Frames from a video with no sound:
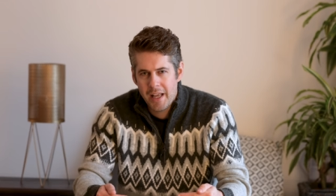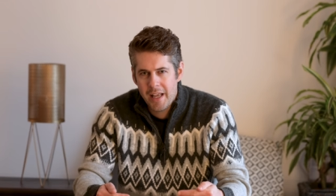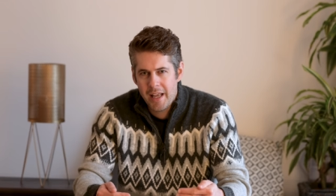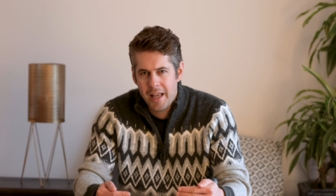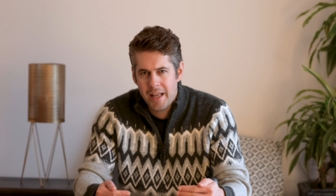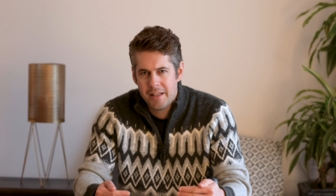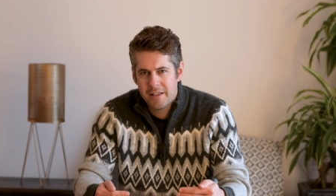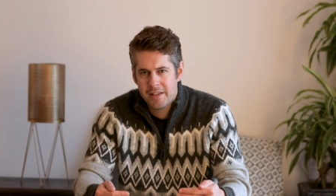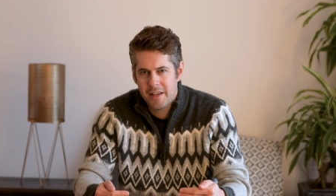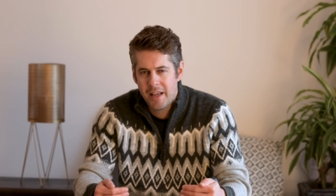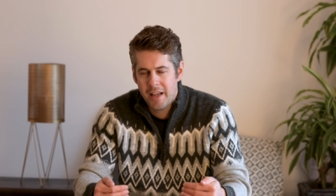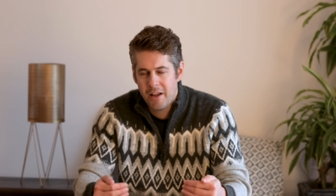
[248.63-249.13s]

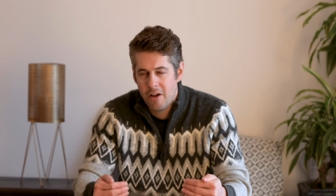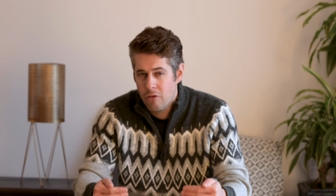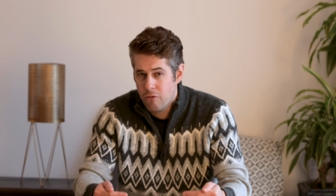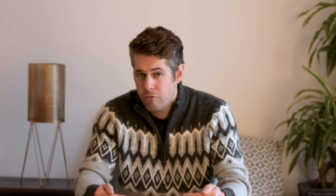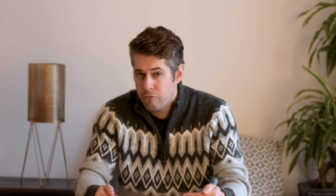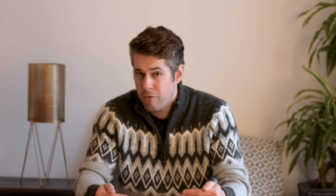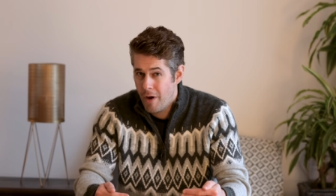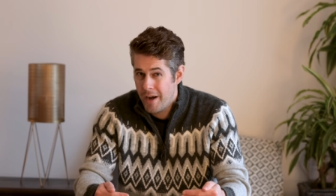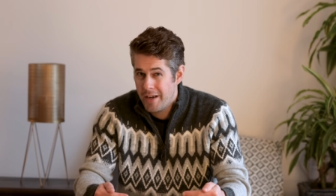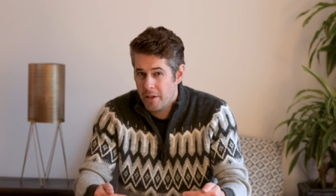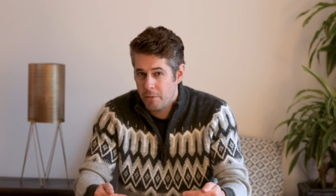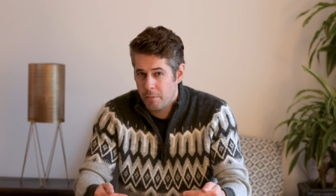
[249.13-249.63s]
It's
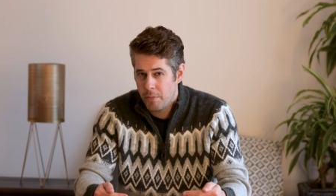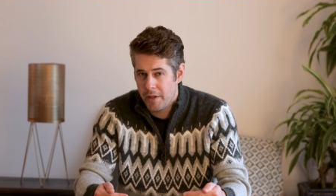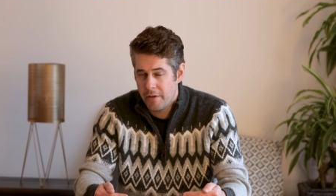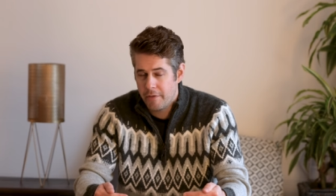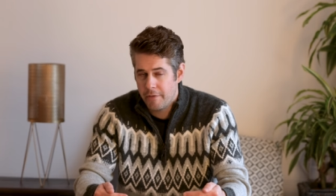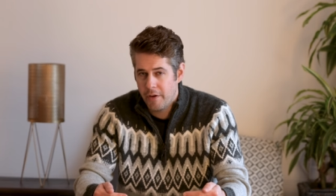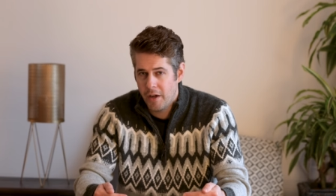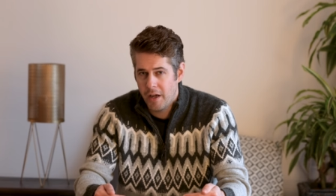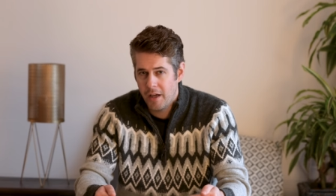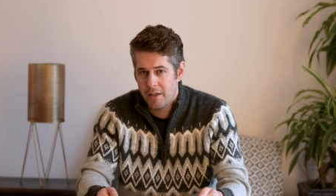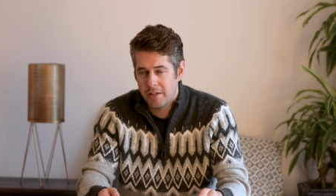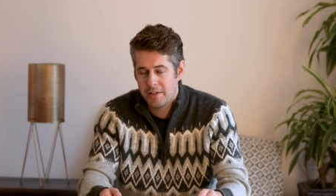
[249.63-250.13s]
incredibly
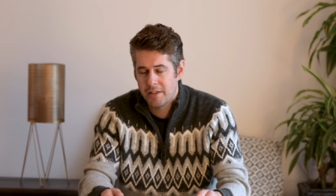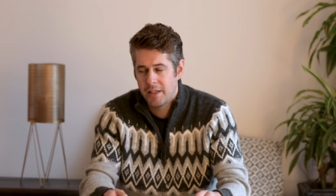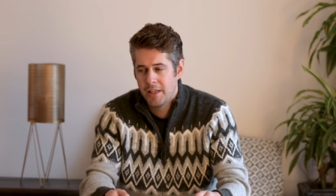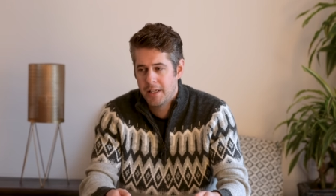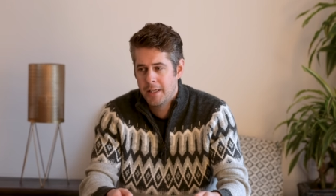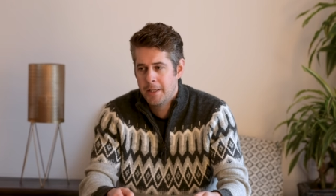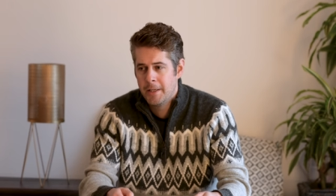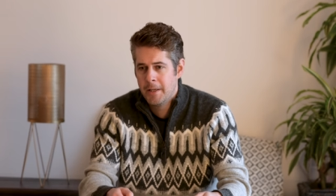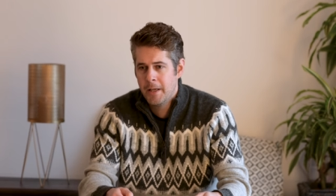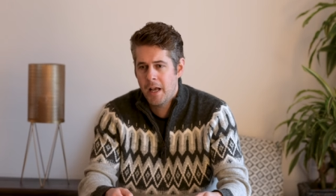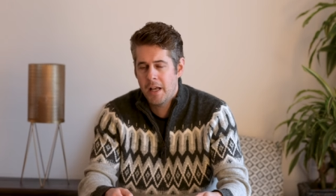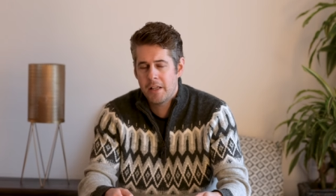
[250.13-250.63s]
fast,
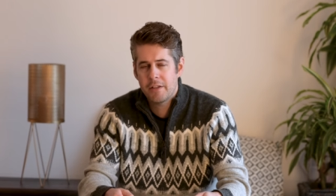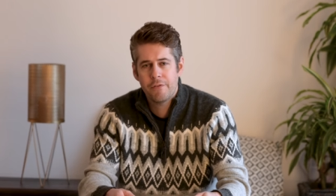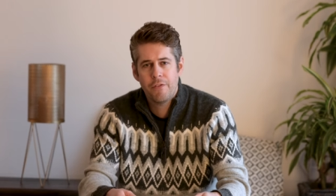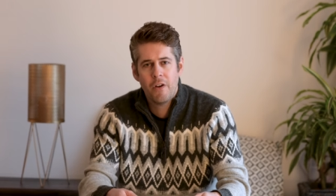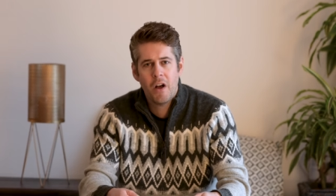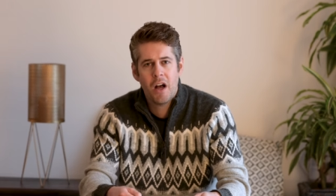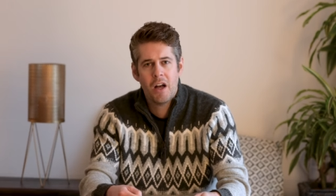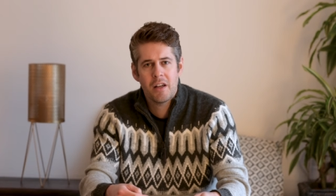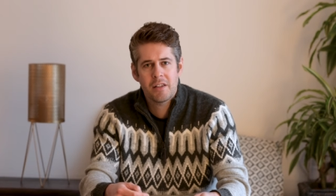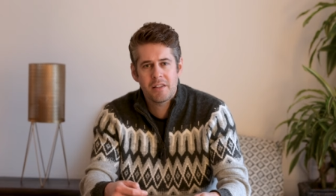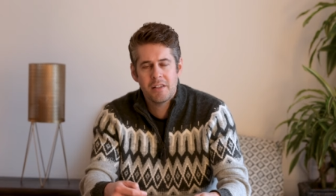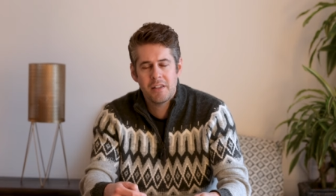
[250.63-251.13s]
as
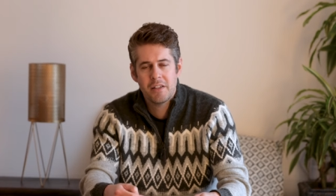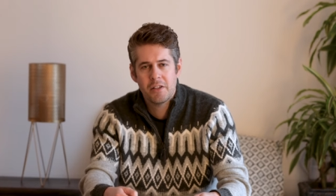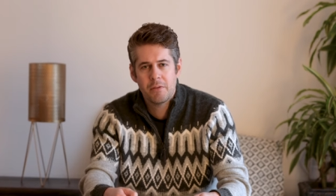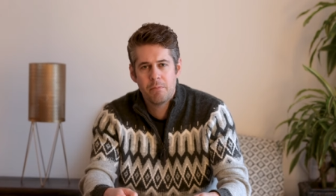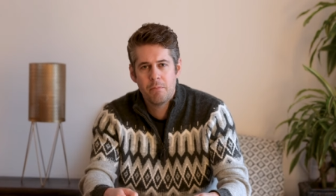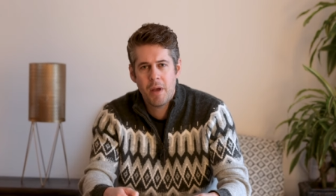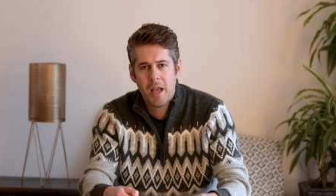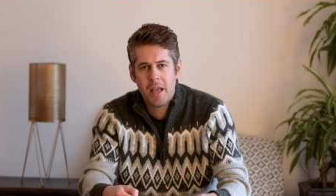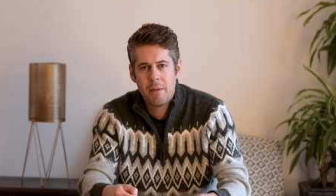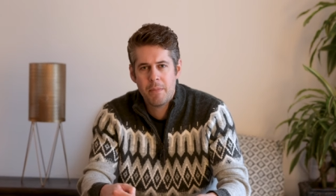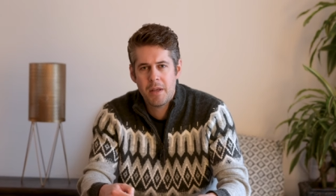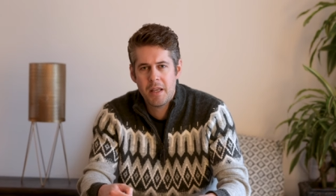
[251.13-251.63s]
fast as
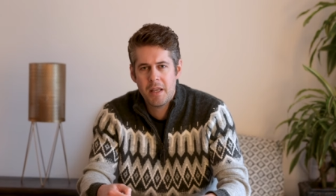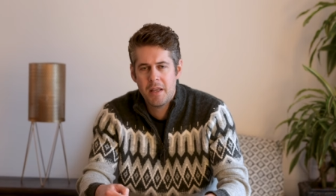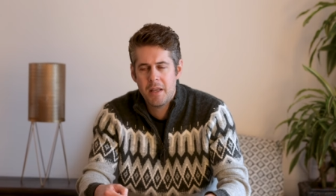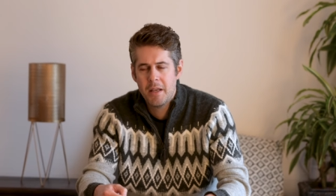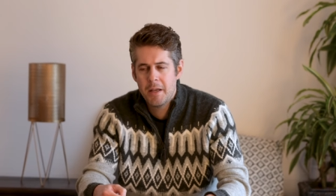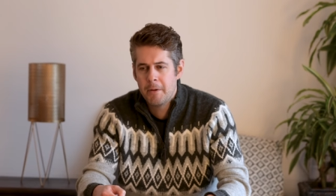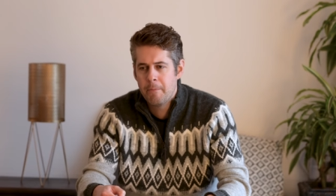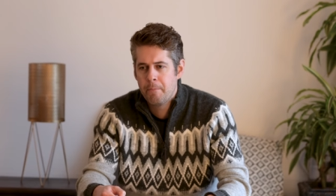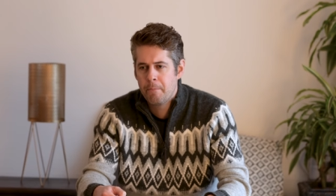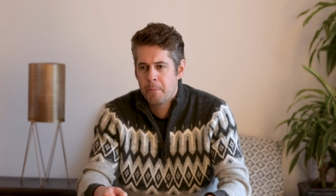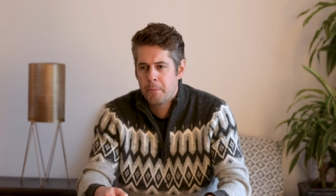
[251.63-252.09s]
maybe